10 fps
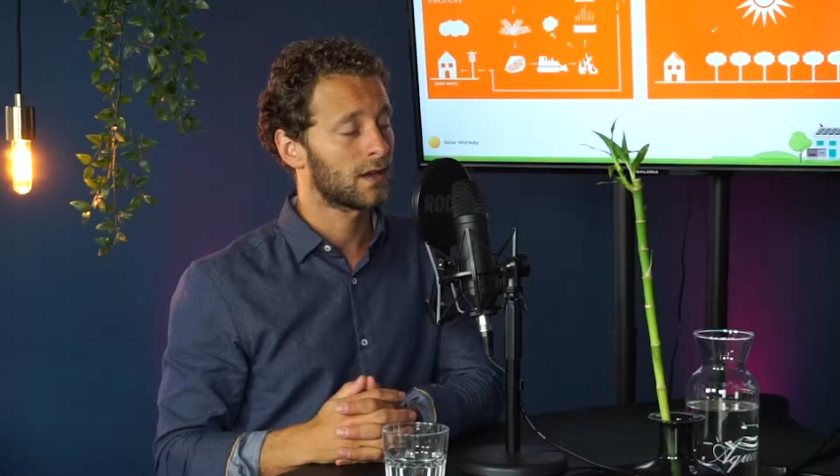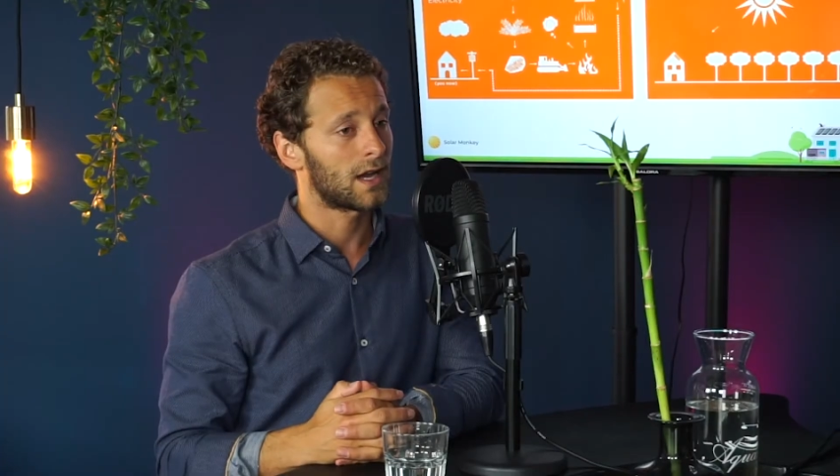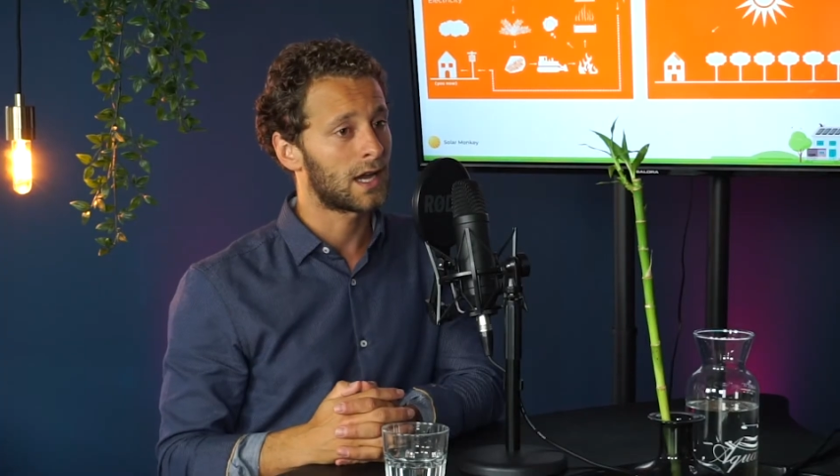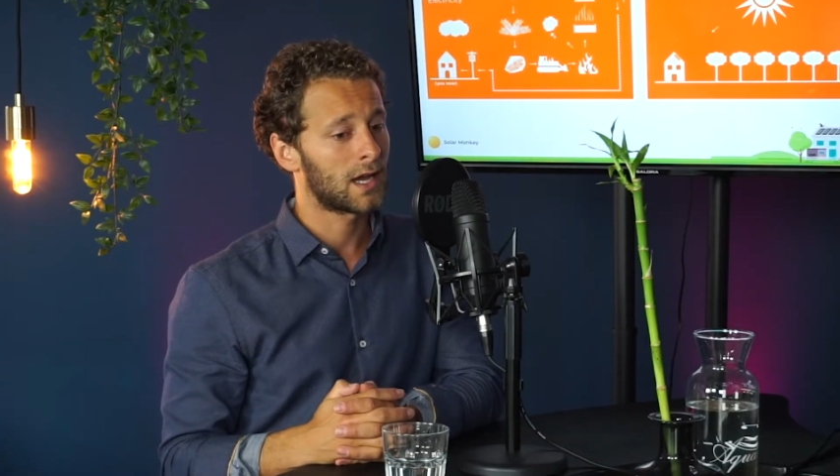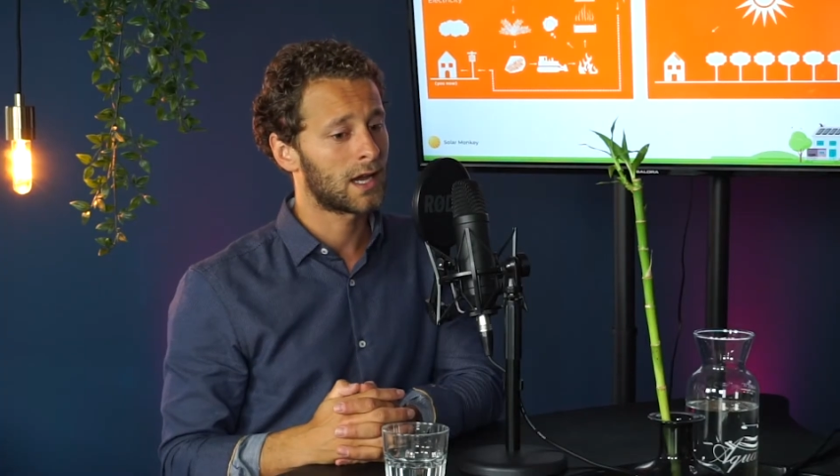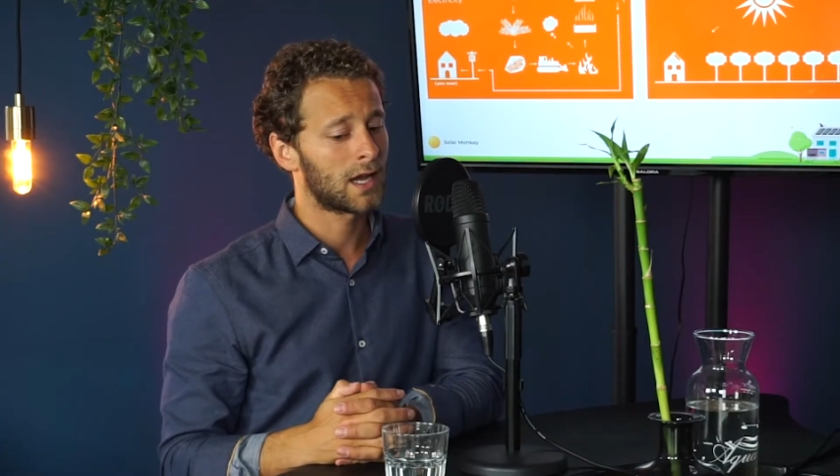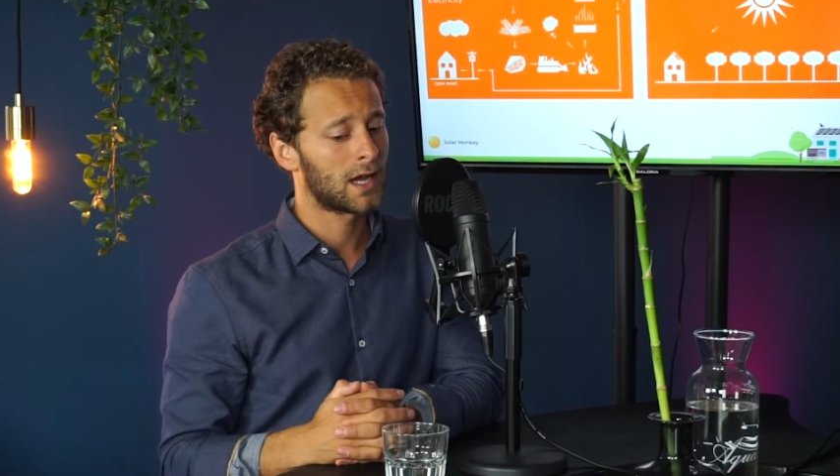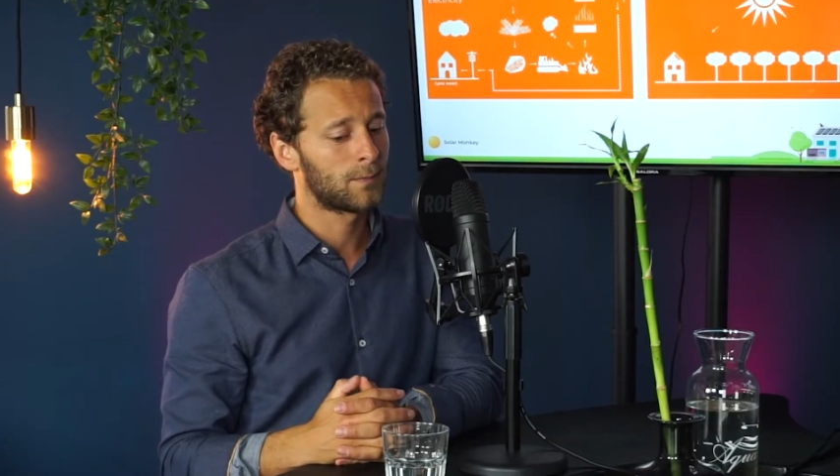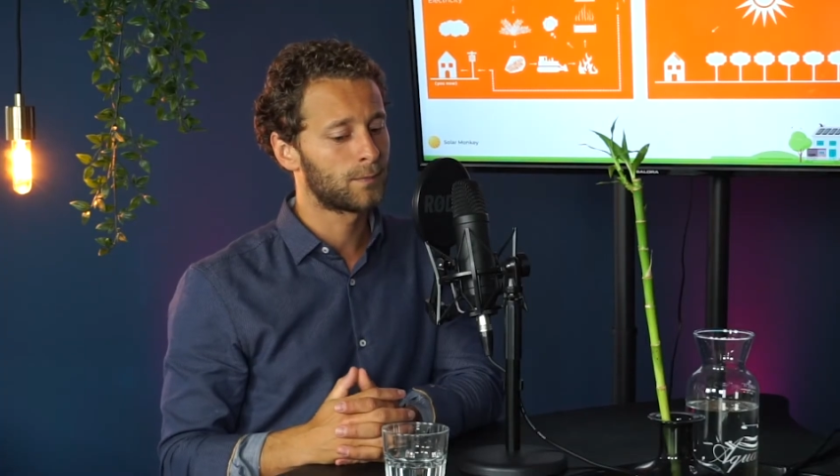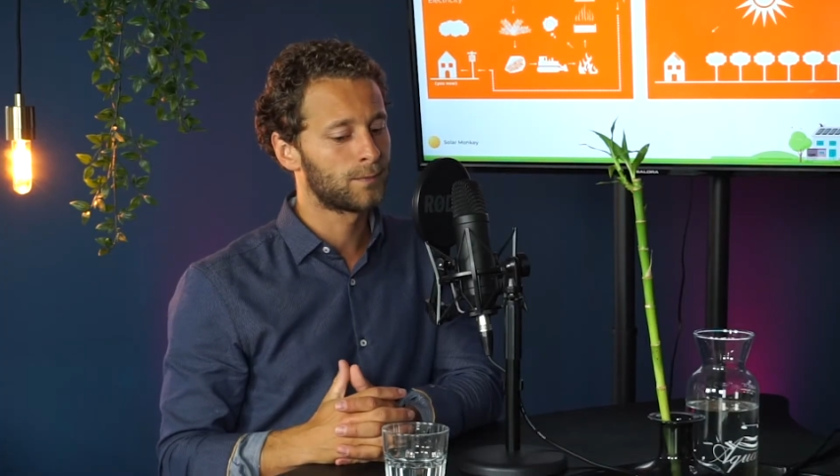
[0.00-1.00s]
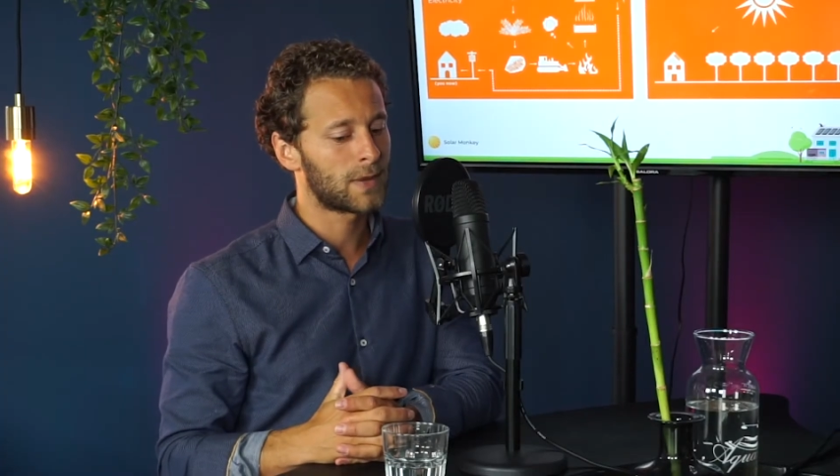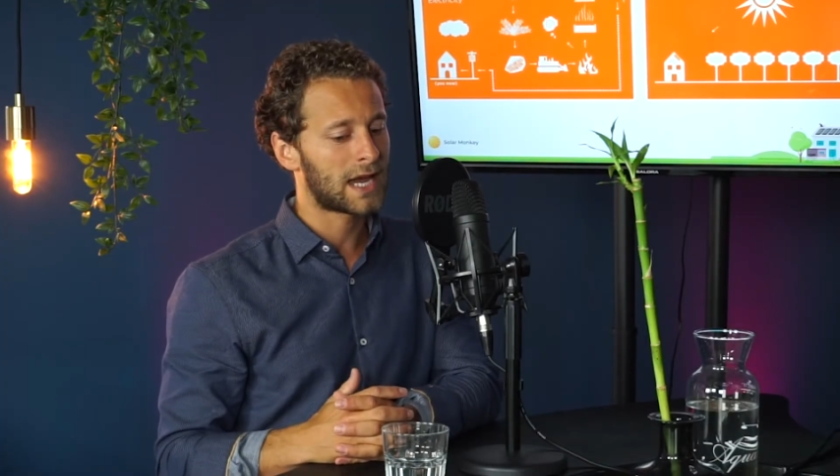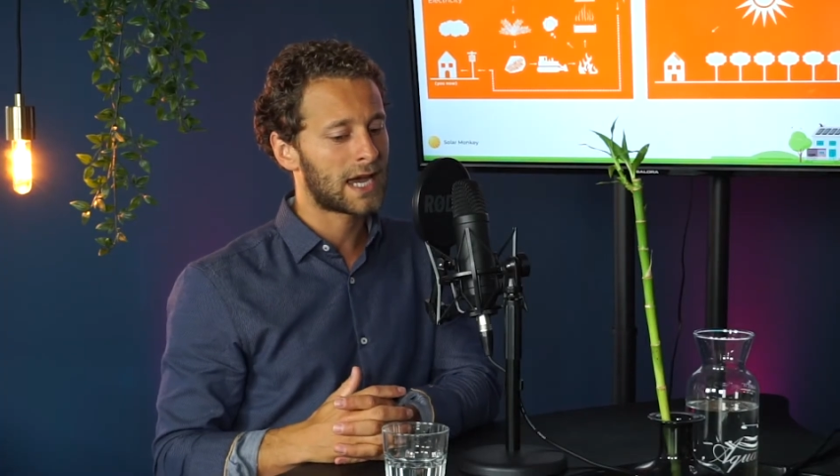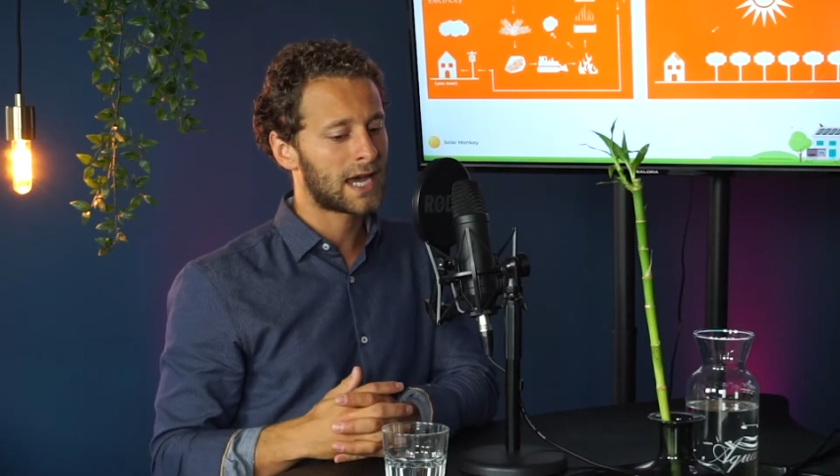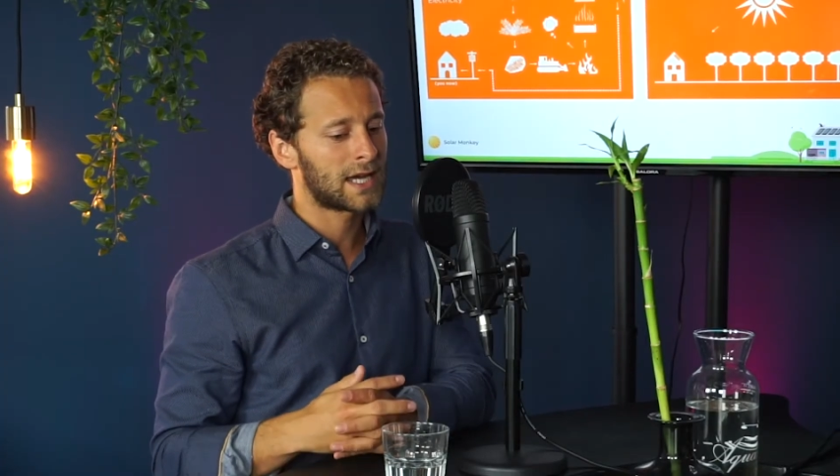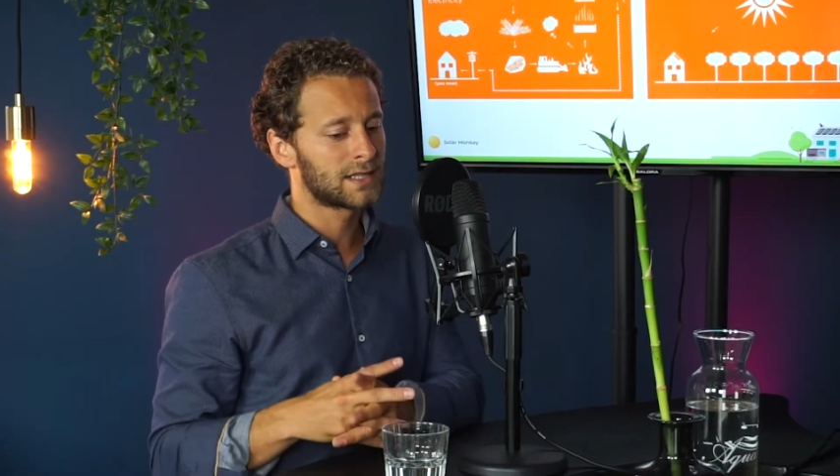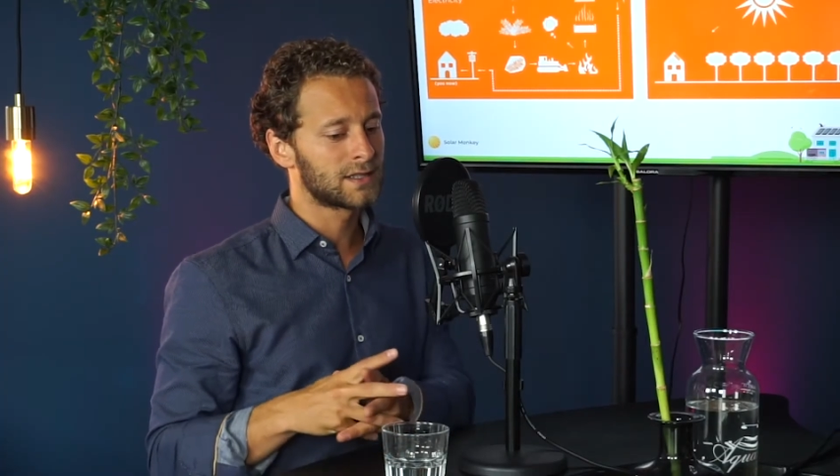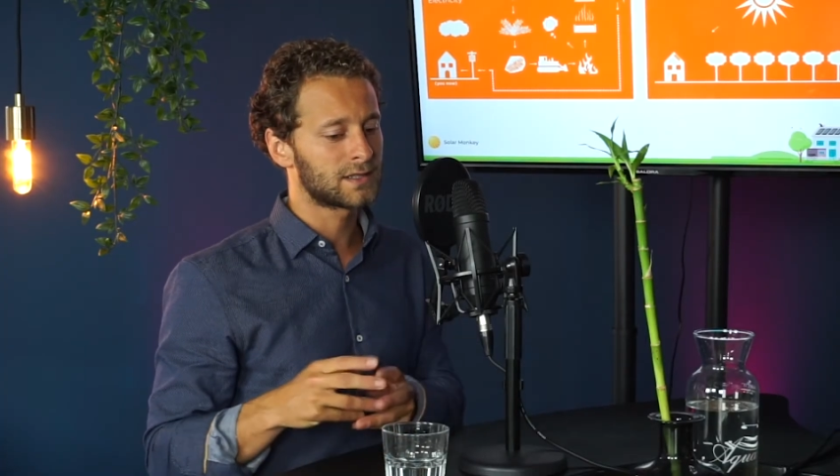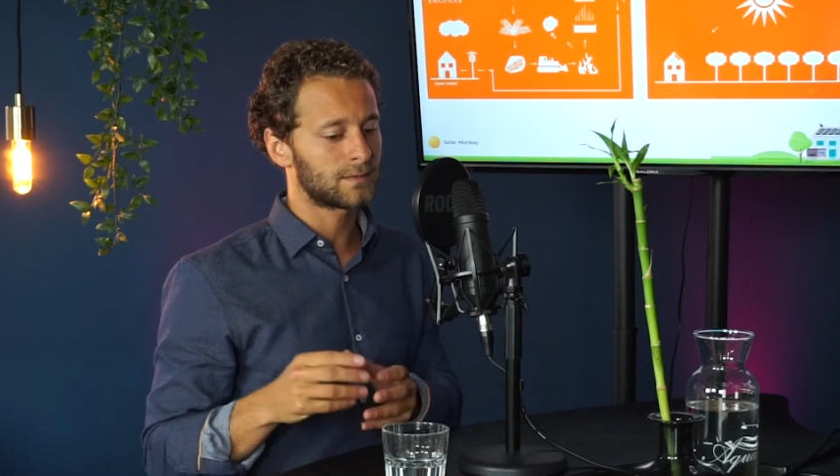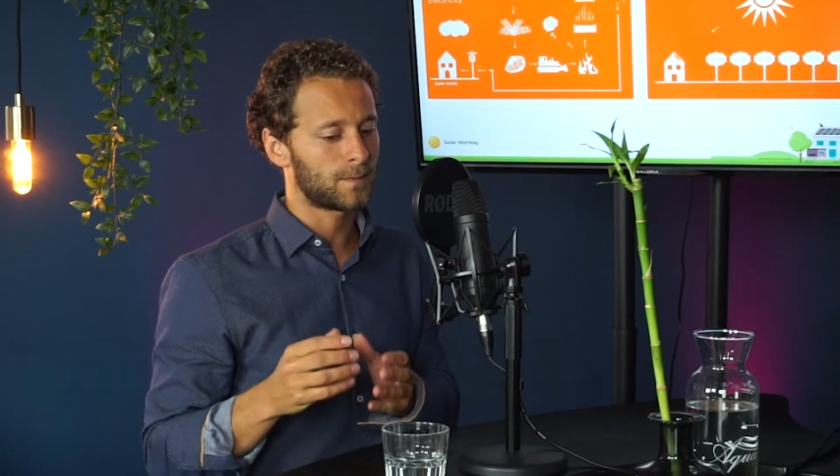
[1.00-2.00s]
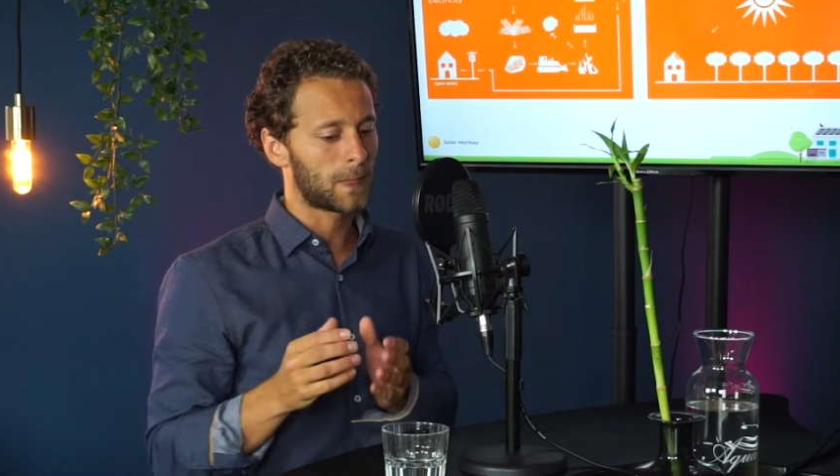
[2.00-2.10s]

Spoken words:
and